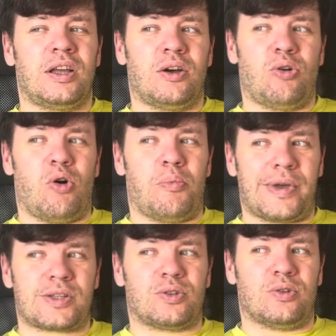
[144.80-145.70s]
or
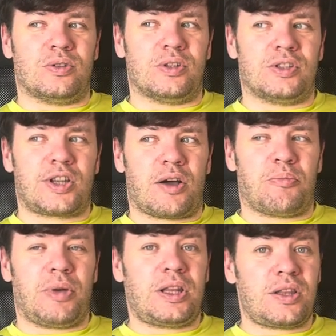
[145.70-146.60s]
personal knowledge graph,
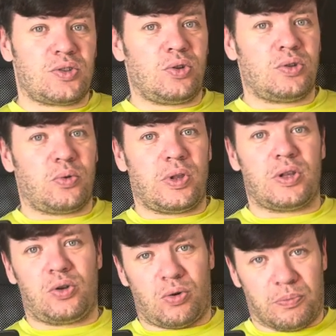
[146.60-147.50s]
but it's not really
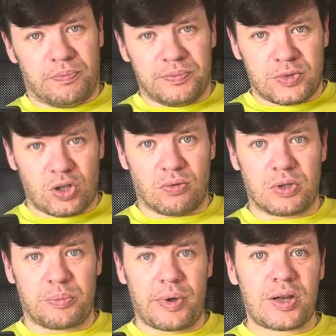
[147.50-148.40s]
true. So
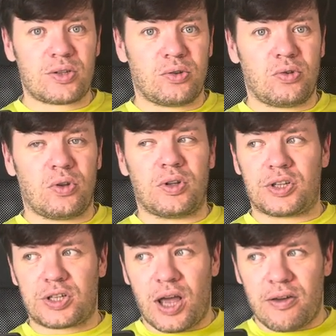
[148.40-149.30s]
the personal
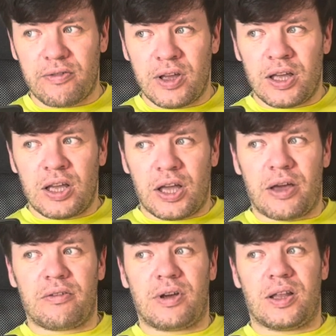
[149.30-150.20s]
knowledge graph
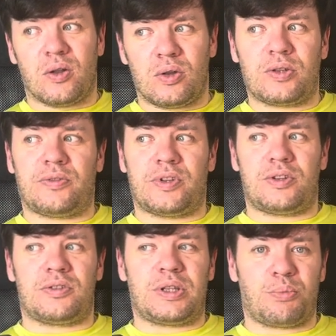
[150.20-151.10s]
have a lot of
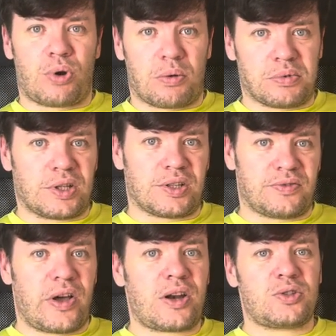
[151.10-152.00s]
interesting properties.
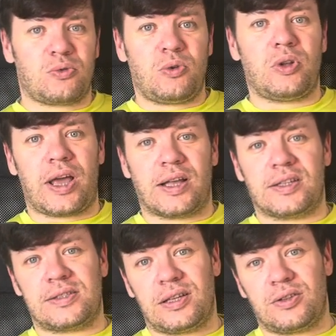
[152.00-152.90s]
First of all, the
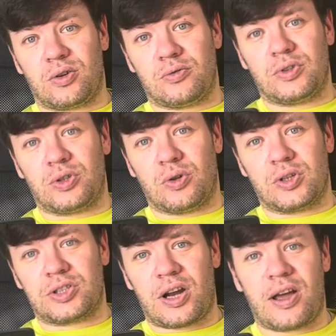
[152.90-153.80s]
center of the
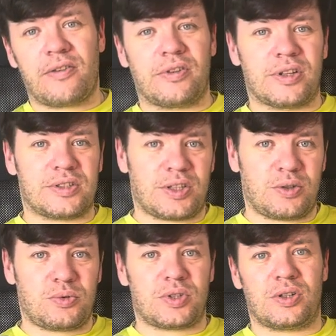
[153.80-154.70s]
knowledge graph, it's the
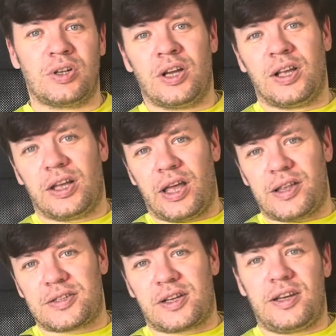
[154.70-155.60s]
user.
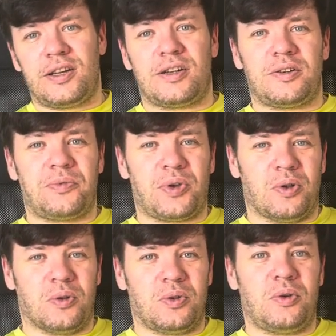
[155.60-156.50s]
It's clear, we
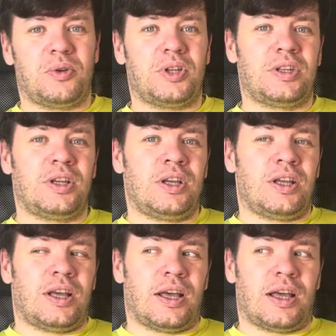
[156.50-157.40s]
all know it,
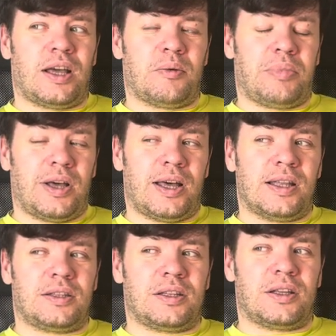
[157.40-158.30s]

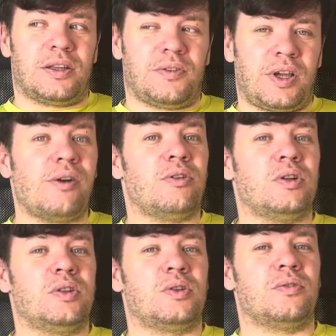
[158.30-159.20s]
but we have a
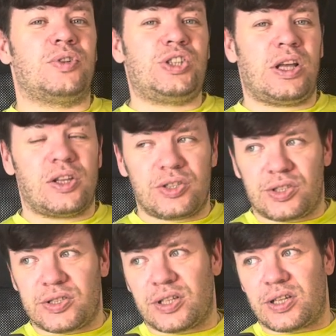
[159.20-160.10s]
lot of
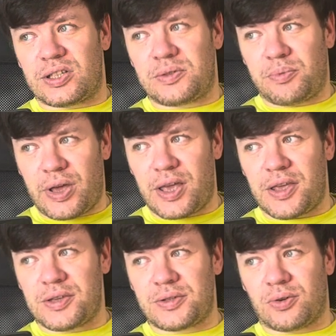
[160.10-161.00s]
challenges in the
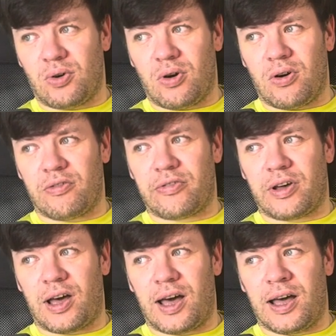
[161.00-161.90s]
space of
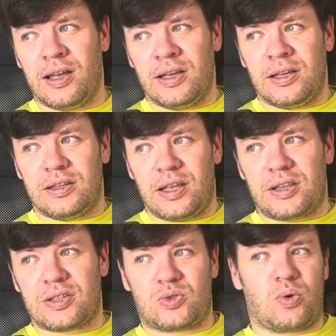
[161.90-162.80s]

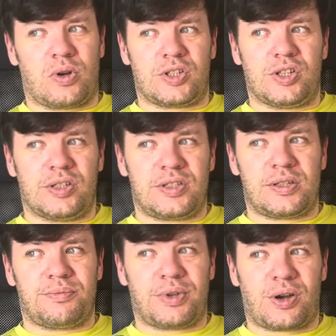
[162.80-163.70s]
data storages,
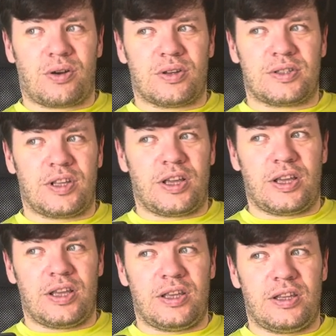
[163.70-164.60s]
because
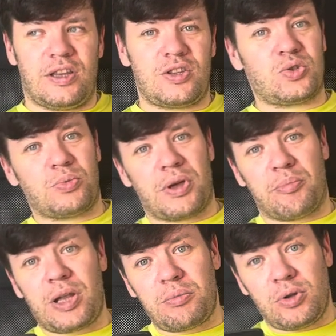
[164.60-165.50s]
they needs to be
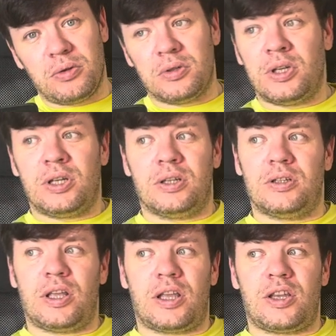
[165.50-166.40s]
embeddable,
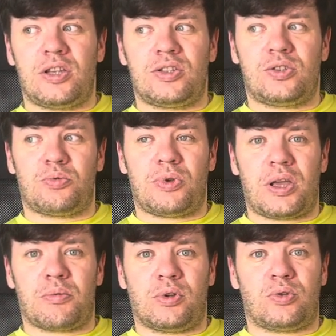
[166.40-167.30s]
they needs to be
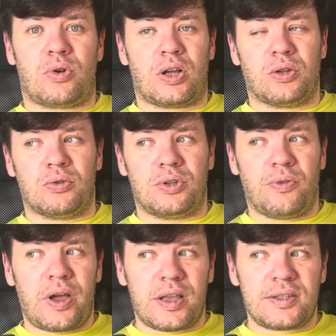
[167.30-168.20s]
able to run on
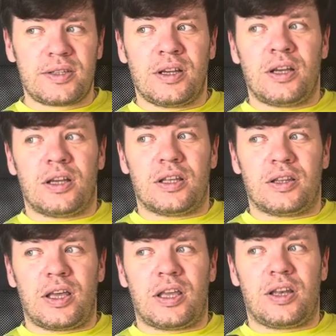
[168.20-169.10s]
device,
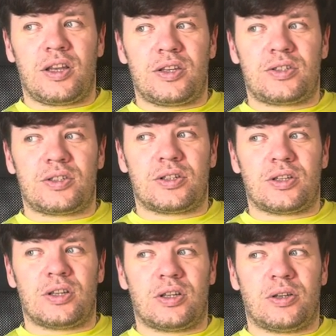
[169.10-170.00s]
they needs
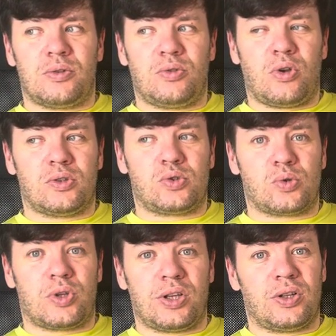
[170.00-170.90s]
not to
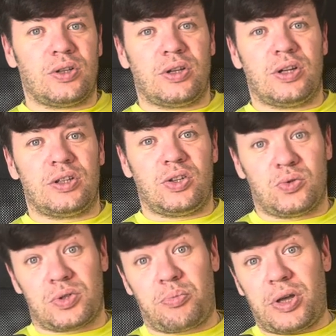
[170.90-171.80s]
kill the
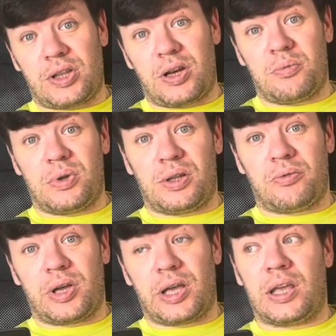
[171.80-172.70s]
user battery, by the
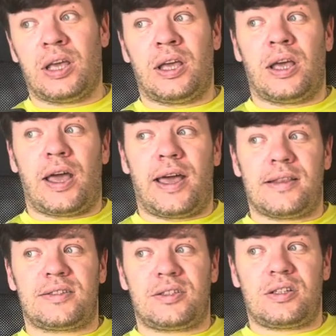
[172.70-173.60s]
way,
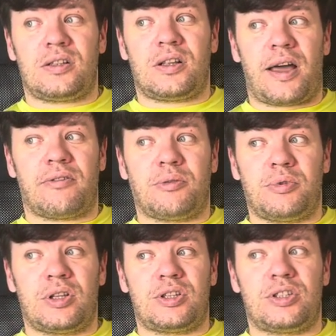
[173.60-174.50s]
and still have
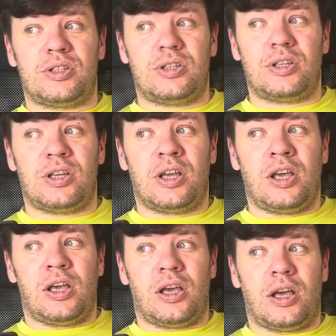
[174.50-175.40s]
ability
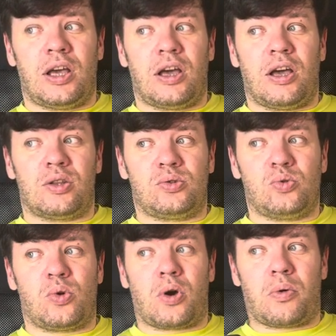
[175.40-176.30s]

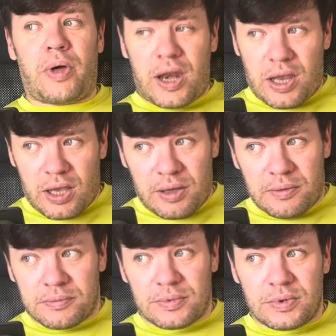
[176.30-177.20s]
to query
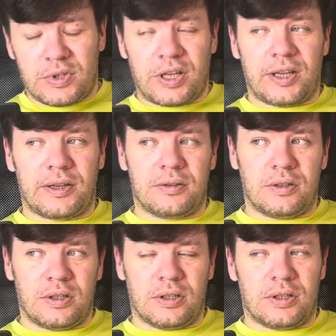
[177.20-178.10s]

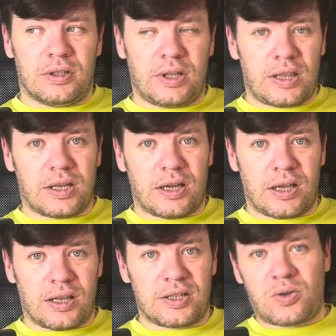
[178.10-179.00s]
the data
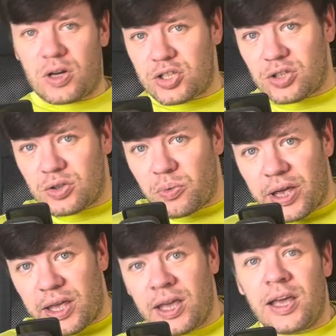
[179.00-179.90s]
in a structured
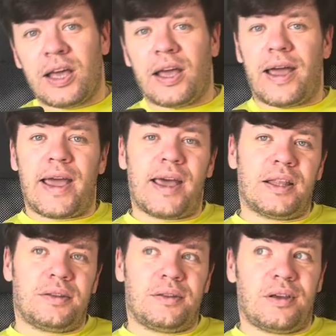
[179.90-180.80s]
way.
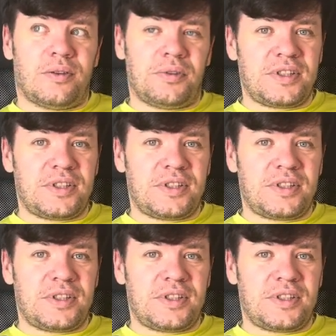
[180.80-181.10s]
And we